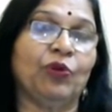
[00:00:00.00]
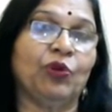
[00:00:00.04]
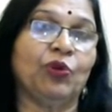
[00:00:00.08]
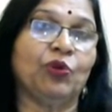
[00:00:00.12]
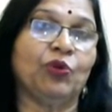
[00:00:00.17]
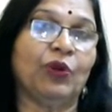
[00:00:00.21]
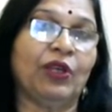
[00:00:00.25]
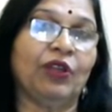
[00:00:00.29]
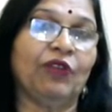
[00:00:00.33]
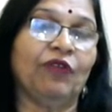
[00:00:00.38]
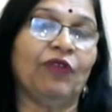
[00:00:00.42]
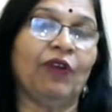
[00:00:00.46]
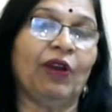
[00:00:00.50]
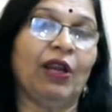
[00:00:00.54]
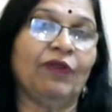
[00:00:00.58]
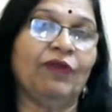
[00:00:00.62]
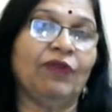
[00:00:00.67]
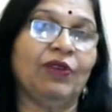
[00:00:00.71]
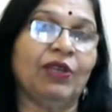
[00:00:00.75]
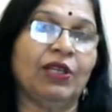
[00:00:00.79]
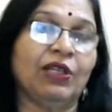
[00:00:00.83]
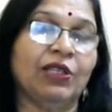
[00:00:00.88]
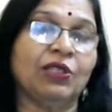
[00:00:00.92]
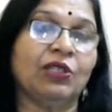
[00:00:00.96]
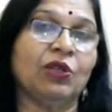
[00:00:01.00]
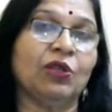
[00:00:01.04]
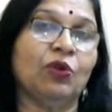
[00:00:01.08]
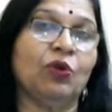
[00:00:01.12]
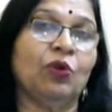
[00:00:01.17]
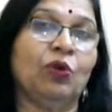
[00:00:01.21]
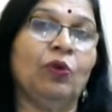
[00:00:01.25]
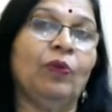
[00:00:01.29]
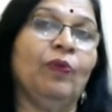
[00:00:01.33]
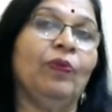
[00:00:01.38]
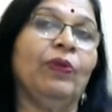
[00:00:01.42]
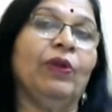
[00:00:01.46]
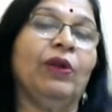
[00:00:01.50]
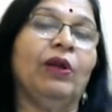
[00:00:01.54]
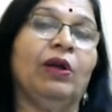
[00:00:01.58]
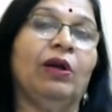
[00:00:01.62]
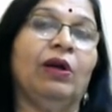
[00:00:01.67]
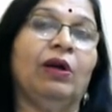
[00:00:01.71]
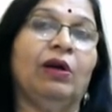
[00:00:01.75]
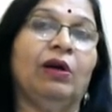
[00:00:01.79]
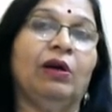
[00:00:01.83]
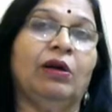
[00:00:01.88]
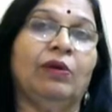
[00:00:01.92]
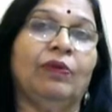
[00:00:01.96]
25 years ago,
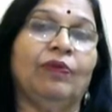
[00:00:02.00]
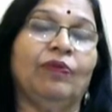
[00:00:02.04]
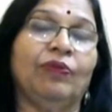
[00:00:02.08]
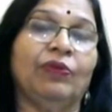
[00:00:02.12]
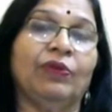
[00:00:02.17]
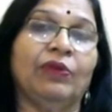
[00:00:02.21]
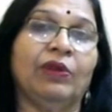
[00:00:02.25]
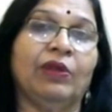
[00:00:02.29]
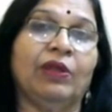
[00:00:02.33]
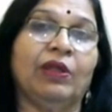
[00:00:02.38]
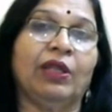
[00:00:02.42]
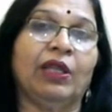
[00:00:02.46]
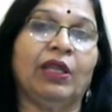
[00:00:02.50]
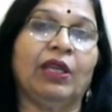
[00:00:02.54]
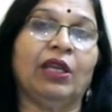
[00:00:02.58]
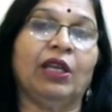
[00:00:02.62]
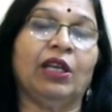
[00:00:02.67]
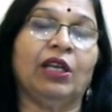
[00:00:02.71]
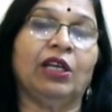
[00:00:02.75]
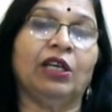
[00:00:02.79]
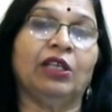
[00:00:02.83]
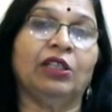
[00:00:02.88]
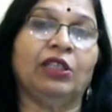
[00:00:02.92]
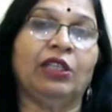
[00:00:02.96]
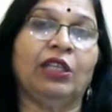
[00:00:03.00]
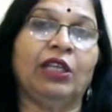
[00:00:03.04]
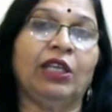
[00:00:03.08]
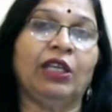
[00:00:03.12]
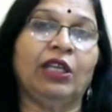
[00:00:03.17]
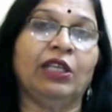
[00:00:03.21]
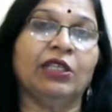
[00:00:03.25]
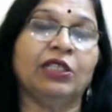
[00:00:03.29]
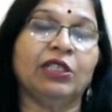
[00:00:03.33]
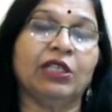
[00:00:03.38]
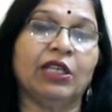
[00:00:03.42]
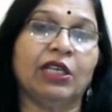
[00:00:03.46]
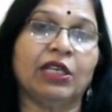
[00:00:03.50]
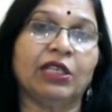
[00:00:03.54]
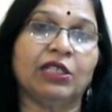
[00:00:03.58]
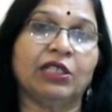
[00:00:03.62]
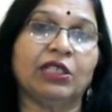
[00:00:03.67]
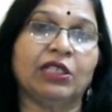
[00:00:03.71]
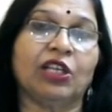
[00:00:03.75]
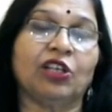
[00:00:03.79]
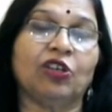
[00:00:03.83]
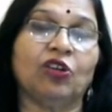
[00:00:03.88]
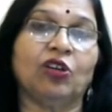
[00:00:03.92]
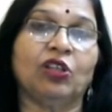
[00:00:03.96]
the internet
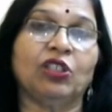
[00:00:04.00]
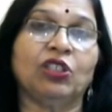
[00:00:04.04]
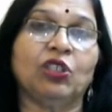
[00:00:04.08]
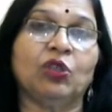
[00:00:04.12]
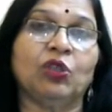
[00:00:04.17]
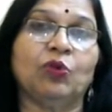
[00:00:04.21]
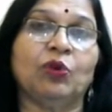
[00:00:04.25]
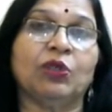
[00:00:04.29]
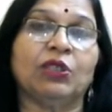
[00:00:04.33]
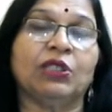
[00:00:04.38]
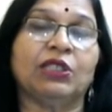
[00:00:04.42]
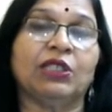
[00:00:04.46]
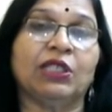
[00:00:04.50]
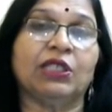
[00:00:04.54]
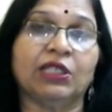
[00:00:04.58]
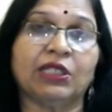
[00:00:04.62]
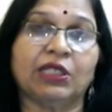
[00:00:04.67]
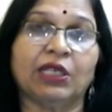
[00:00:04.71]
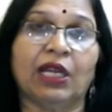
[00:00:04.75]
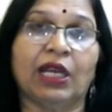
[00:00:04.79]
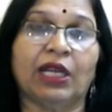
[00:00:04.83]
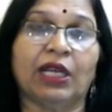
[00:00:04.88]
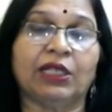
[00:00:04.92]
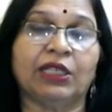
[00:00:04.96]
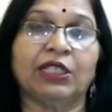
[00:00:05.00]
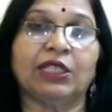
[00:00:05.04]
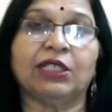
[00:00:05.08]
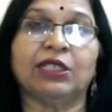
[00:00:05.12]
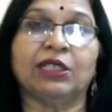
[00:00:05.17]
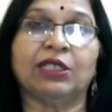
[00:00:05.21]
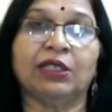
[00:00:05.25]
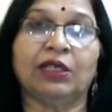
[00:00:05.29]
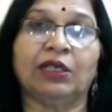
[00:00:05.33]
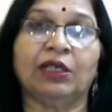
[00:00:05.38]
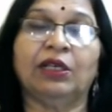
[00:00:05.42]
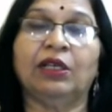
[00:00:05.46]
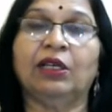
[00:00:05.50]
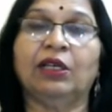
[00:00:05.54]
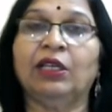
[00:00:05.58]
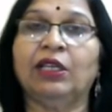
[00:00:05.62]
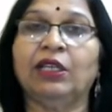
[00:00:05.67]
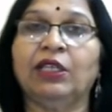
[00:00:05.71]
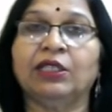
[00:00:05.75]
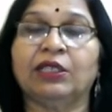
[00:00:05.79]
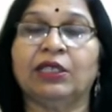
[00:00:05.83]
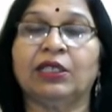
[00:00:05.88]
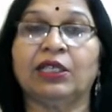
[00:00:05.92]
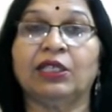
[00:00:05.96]
technology was just at its
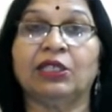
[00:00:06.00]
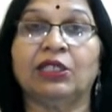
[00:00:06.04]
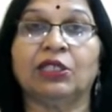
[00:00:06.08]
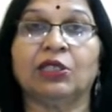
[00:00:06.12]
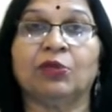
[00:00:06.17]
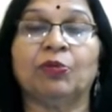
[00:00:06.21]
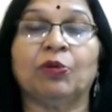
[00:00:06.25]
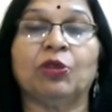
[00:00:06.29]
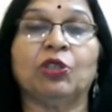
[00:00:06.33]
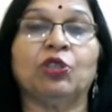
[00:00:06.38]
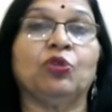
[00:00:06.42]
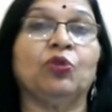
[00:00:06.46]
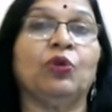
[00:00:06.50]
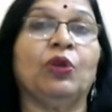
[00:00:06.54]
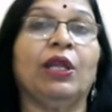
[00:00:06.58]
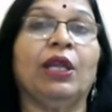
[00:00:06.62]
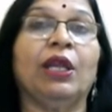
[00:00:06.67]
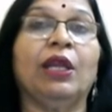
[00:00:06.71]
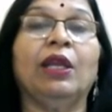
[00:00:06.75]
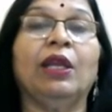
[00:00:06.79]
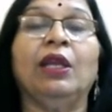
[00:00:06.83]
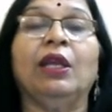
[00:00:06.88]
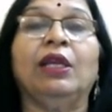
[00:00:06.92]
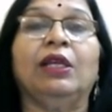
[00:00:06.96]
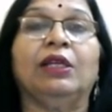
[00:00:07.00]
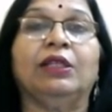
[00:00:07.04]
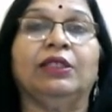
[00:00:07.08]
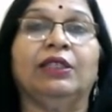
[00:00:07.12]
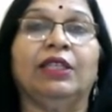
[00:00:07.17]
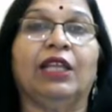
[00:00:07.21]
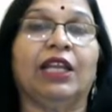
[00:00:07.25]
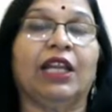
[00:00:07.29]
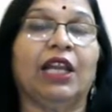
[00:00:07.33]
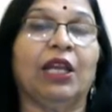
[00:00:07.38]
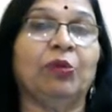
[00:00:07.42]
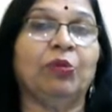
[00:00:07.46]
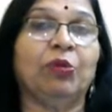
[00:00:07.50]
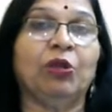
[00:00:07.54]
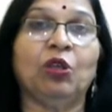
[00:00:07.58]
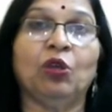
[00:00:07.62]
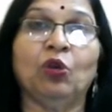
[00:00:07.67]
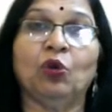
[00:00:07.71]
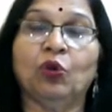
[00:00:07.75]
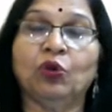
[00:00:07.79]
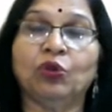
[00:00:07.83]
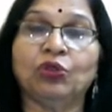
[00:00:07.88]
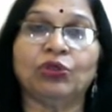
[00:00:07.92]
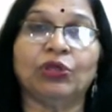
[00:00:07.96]
early stages, but today there can be
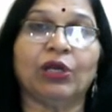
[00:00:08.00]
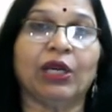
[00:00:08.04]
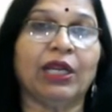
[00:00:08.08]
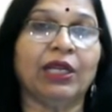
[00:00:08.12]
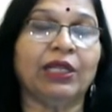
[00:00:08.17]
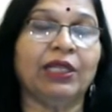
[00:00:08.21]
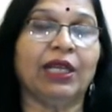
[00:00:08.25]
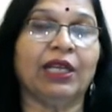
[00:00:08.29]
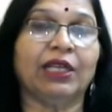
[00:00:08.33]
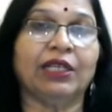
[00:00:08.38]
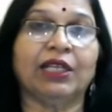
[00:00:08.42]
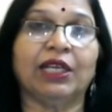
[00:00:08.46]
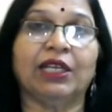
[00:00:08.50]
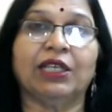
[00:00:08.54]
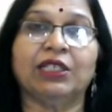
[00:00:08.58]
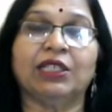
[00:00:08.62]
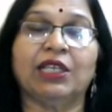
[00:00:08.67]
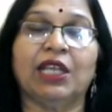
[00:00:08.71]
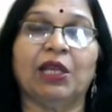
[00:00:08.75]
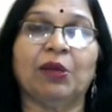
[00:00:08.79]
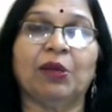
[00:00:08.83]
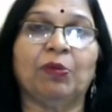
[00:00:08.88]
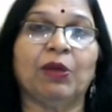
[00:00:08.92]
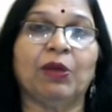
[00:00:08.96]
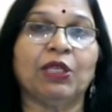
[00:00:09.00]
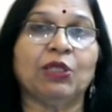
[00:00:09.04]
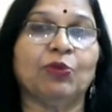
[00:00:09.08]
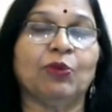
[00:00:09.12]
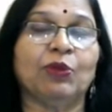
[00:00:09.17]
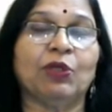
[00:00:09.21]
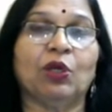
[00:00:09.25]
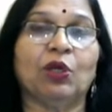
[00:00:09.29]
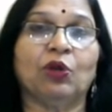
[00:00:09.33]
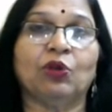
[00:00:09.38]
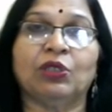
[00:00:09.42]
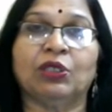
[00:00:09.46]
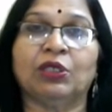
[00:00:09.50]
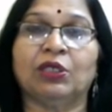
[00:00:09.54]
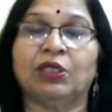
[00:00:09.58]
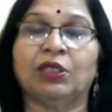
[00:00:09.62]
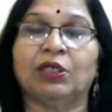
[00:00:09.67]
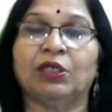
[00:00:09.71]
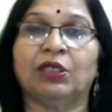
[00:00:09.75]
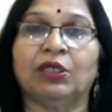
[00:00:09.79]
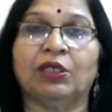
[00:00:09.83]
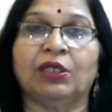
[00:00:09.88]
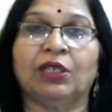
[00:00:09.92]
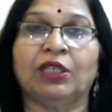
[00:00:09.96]
no trade that can take place without
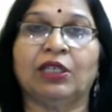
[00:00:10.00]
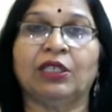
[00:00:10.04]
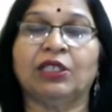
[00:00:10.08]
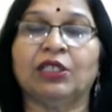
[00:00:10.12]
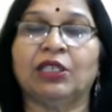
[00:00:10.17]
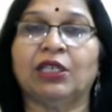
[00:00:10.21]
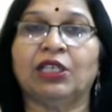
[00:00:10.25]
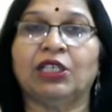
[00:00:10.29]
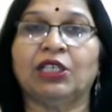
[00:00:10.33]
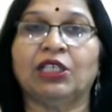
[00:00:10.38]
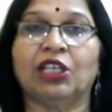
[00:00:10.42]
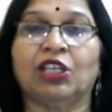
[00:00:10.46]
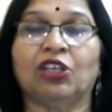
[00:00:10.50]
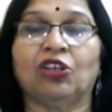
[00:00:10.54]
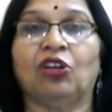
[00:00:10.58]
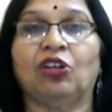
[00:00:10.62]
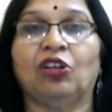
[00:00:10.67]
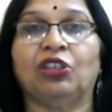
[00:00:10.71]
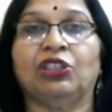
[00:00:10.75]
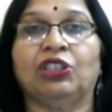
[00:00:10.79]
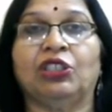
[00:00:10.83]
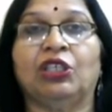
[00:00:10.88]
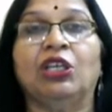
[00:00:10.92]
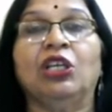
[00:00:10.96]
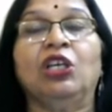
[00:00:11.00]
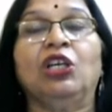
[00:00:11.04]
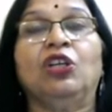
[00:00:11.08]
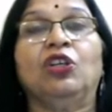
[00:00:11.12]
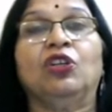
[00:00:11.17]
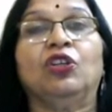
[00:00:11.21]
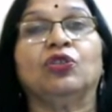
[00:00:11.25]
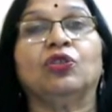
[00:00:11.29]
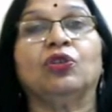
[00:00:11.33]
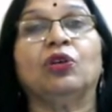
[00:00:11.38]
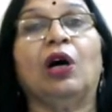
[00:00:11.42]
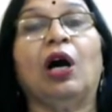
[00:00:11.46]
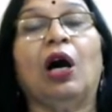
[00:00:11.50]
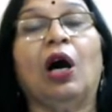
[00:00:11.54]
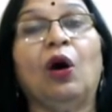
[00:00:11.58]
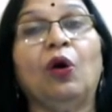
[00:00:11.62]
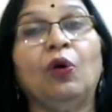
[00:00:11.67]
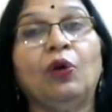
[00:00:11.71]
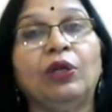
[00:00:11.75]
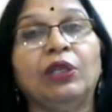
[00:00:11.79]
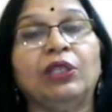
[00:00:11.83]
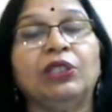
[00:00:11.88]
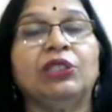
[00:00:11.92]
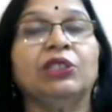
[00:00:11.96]
internet technology. So
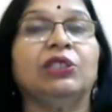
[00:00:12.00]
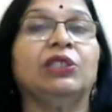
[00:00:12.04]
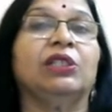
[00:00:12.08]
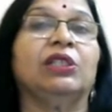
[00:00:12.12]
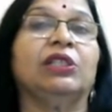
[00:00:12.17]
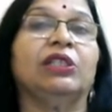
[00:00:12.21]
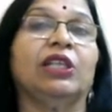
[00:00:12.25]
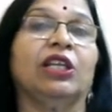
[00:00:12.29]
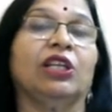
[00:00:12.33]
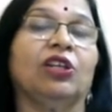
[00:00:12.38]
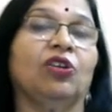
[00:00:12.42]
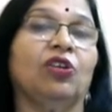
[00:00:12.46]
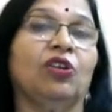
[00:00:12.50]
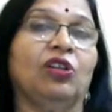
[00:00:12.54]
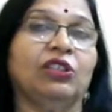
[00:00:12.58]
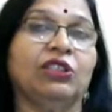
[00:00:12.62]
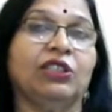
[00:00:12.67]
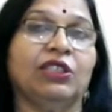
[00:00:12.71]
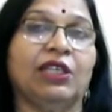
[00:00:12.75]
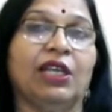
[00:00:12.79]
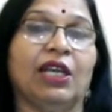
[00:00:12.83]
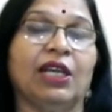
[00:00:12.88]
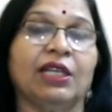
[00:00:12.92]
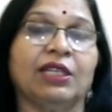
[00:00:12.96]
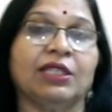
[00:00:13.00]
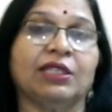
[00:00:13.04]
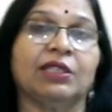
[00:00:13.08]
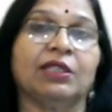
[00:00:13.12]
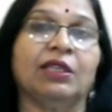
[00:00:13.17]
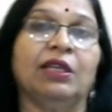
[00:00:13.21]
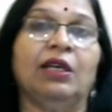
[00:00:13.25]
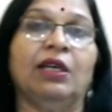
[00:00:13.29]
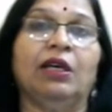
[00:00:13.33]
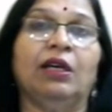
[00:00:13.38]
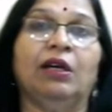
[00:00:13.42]
how digital technology has